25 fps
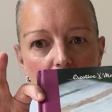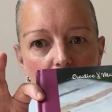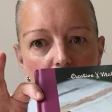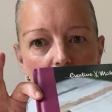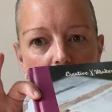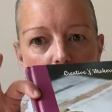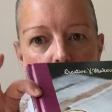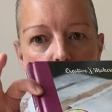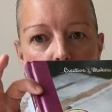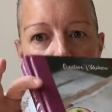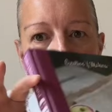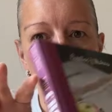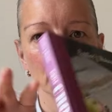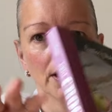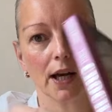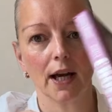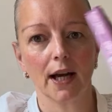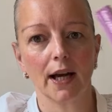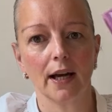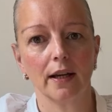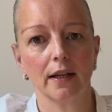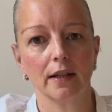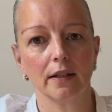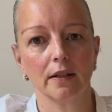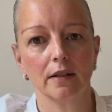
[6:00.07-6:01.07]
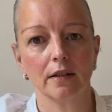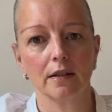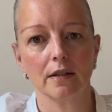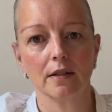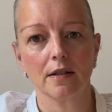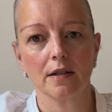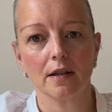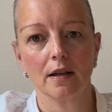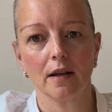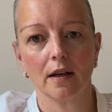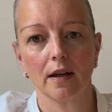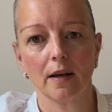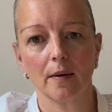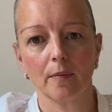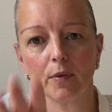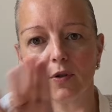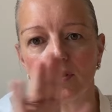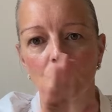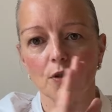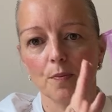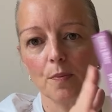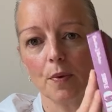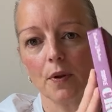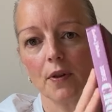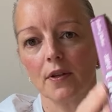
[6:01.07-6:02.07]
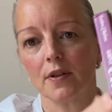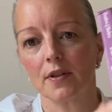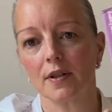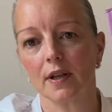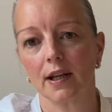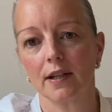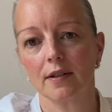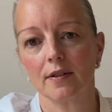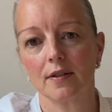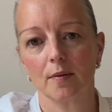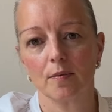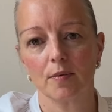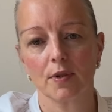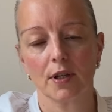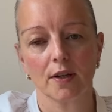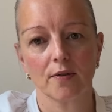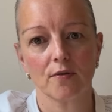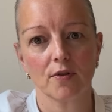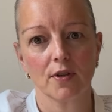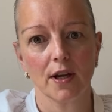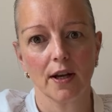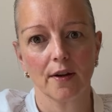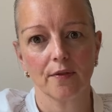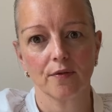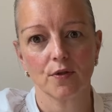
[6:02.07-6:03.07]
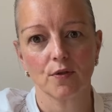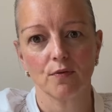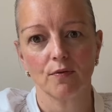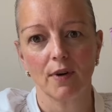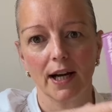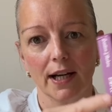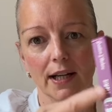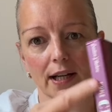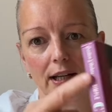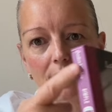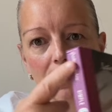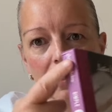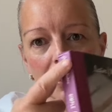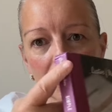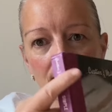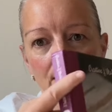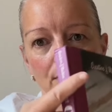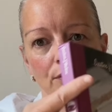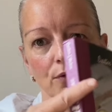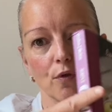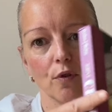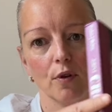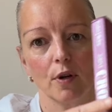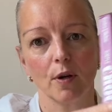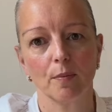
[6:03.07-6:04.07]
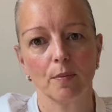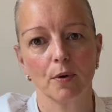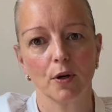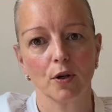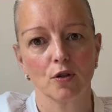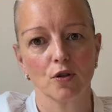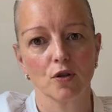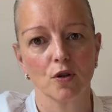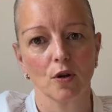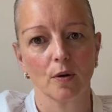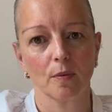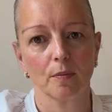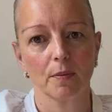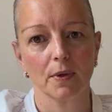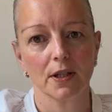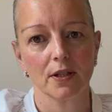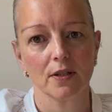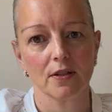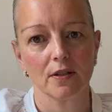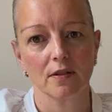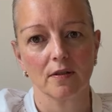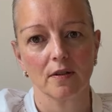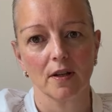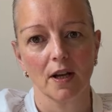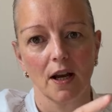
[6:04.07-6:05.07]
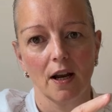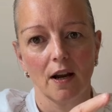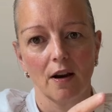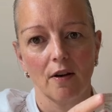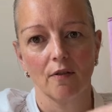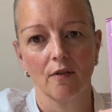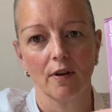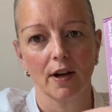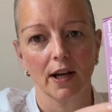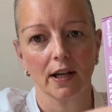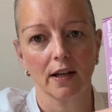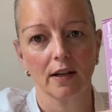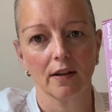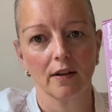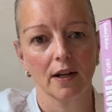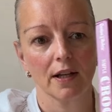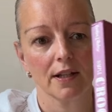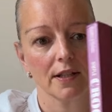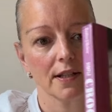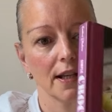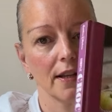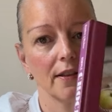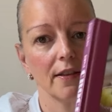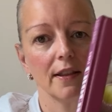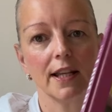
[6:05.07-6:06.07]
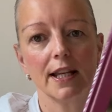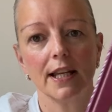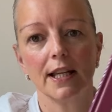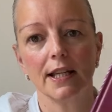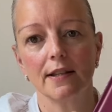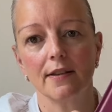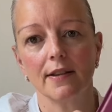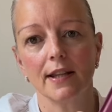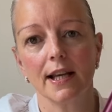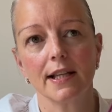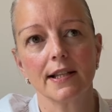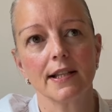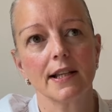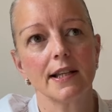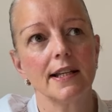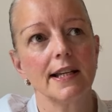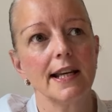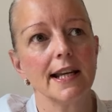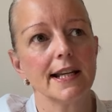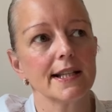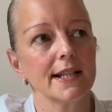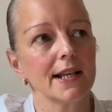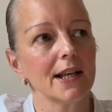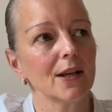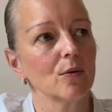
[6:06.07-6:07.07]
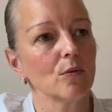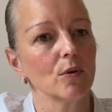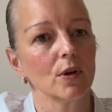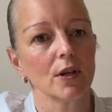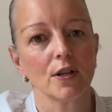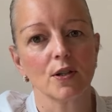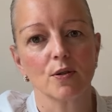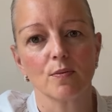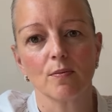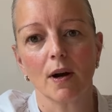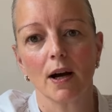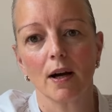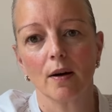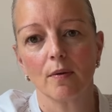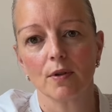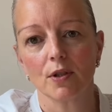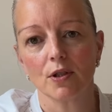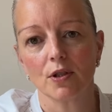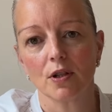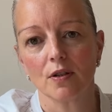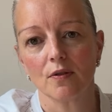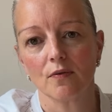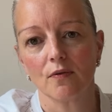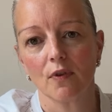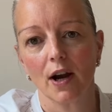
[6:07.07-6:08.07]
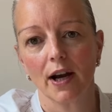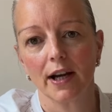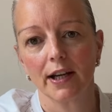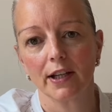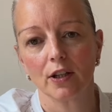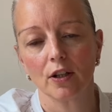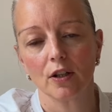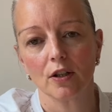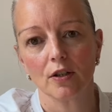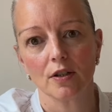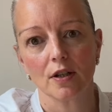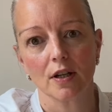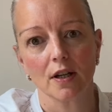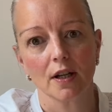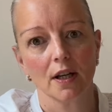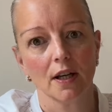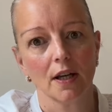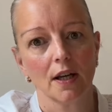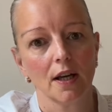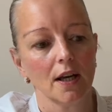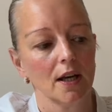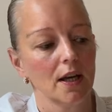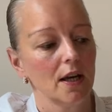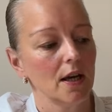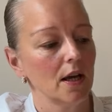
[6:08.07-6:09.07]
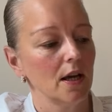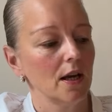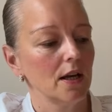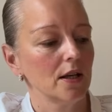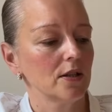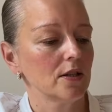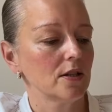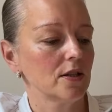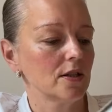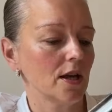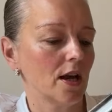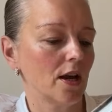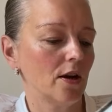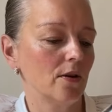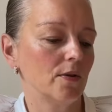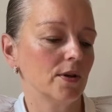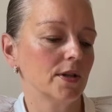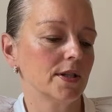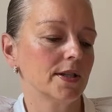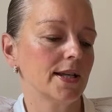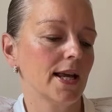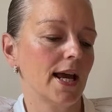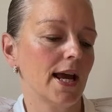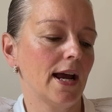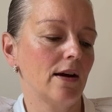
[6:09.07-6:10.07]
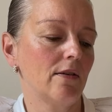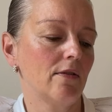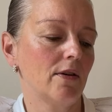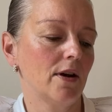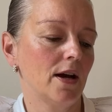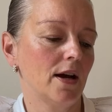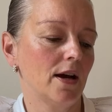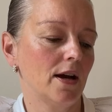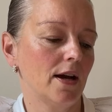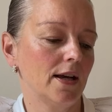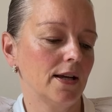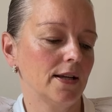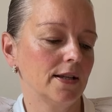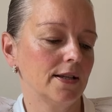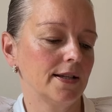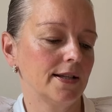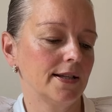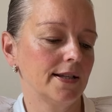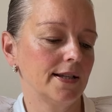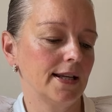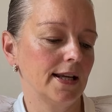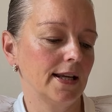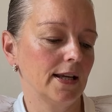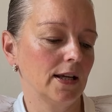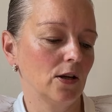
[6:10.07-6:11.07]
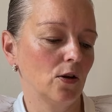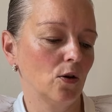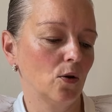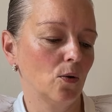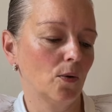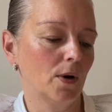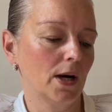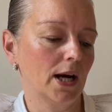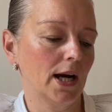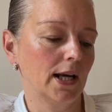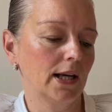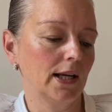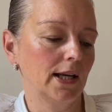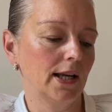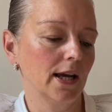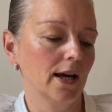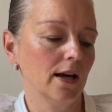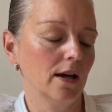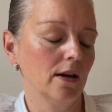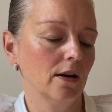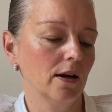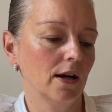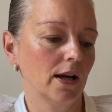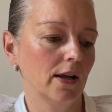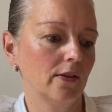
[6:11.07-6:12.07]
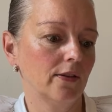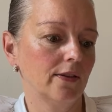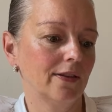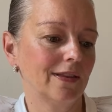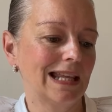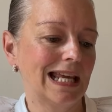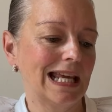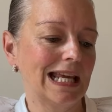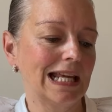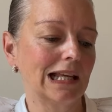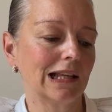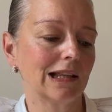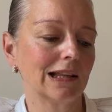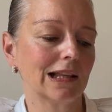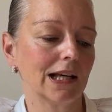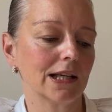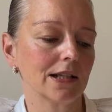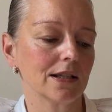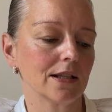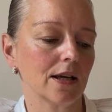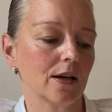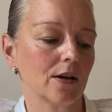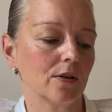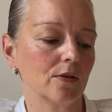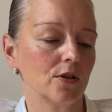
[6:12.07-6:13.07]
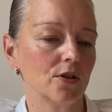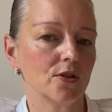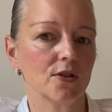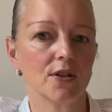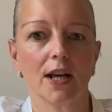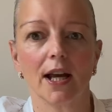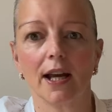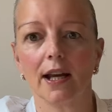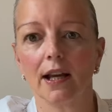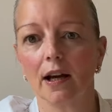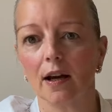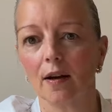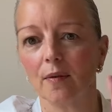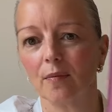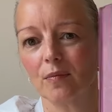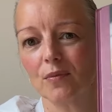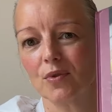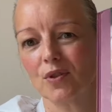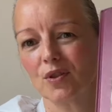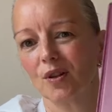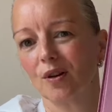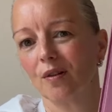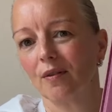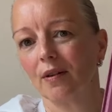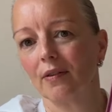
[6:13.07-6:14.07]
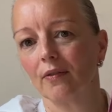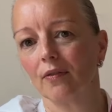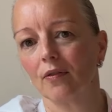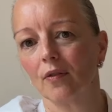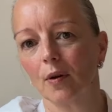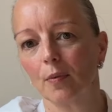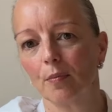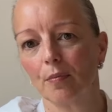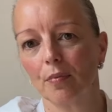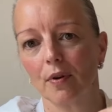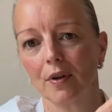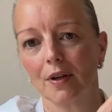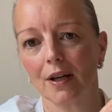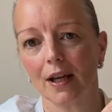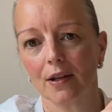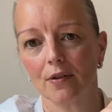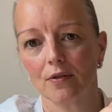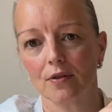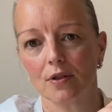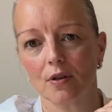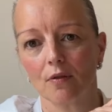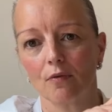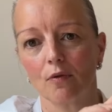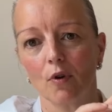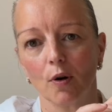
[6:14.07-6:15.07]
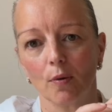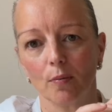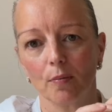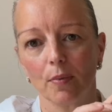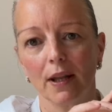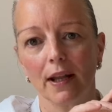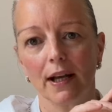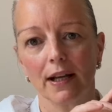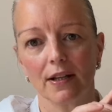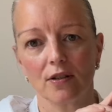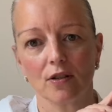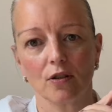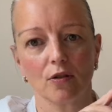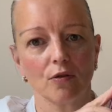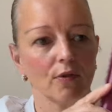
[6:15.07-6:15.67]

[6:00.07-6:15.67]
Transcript: a great book, and I'll just put the size. Sometimes you have to recognise, if you're in a bookshop, recognise it. There's a knitting one as well, which is very good. So Sara Sinaguglia, I think that's how you say it. I'm sorry if I pronounced it wrong, but that's a